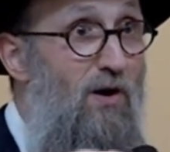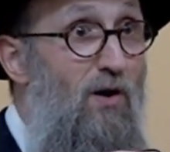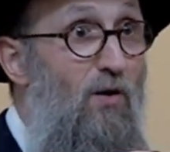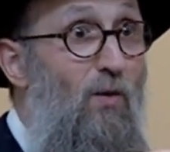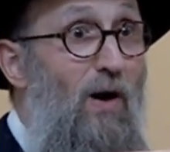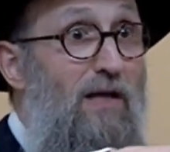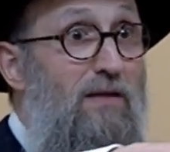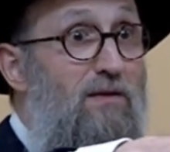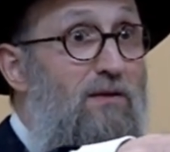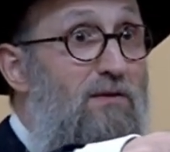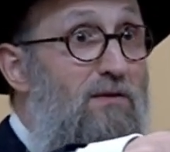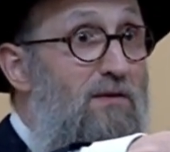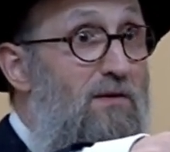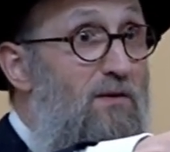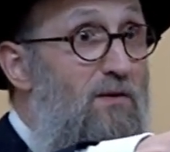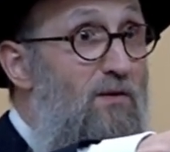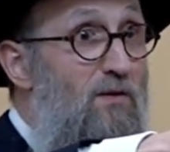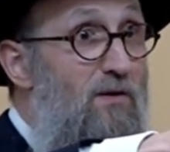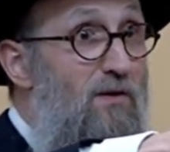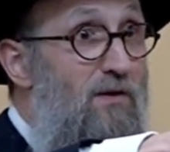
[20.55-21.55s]
What?
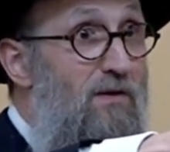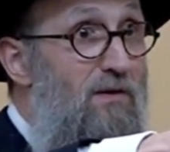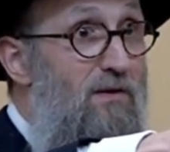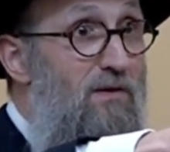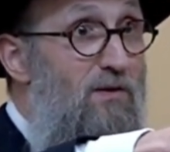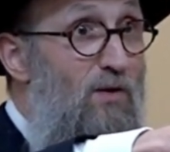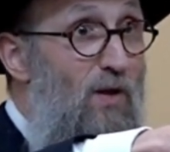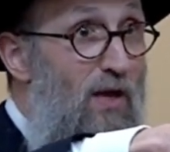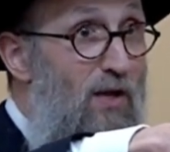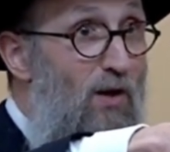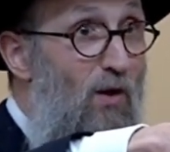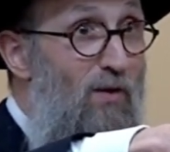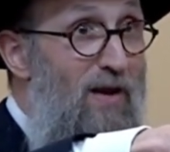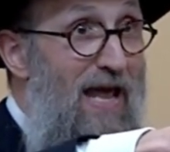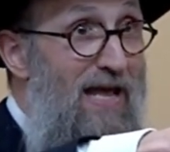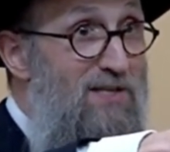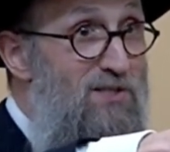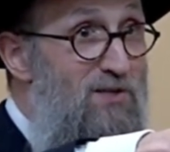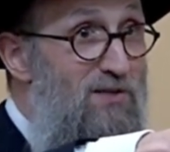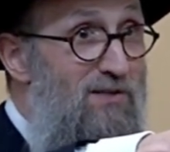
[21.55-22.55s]
You know an
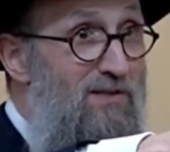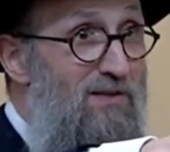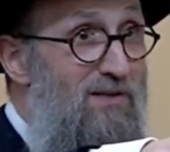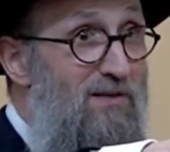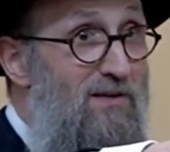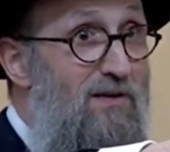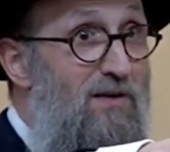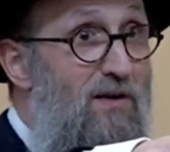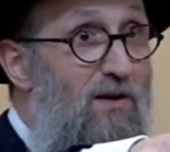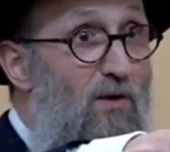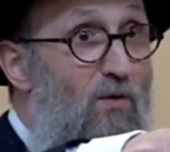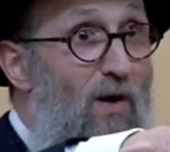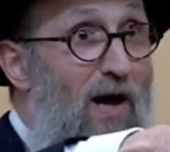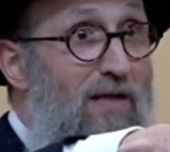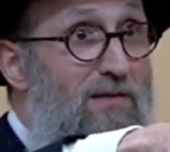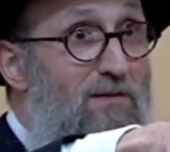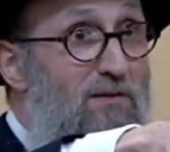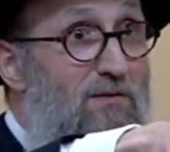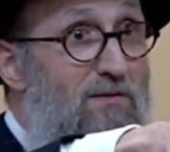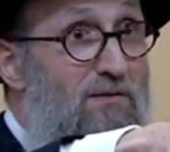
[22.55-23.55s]
answer?
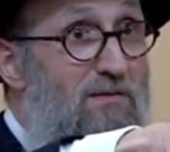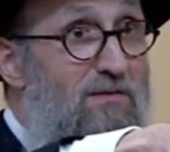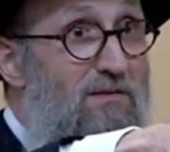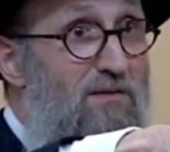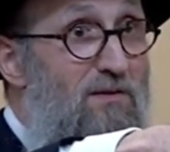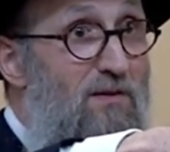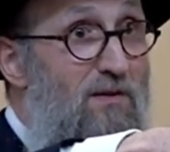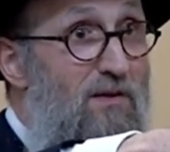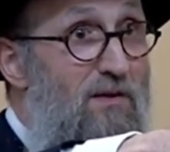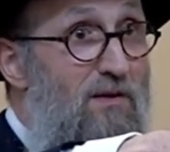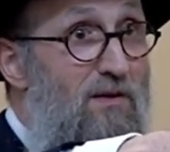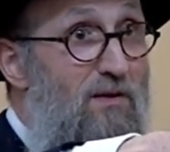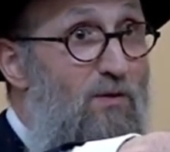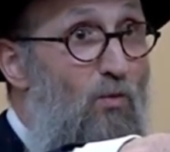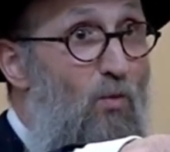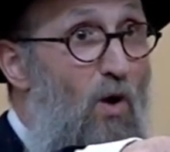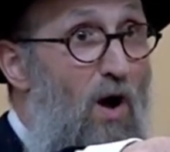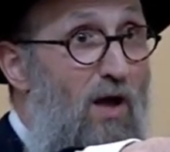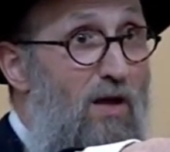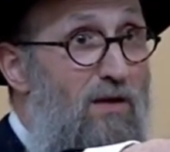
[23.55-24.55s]
What?
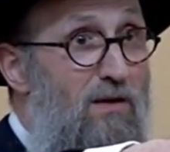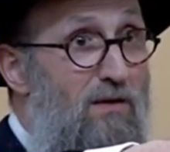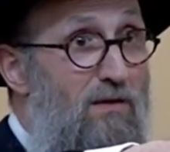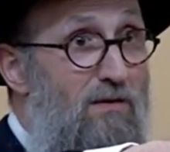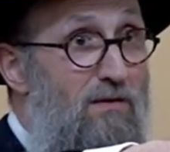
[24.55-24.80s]
Why?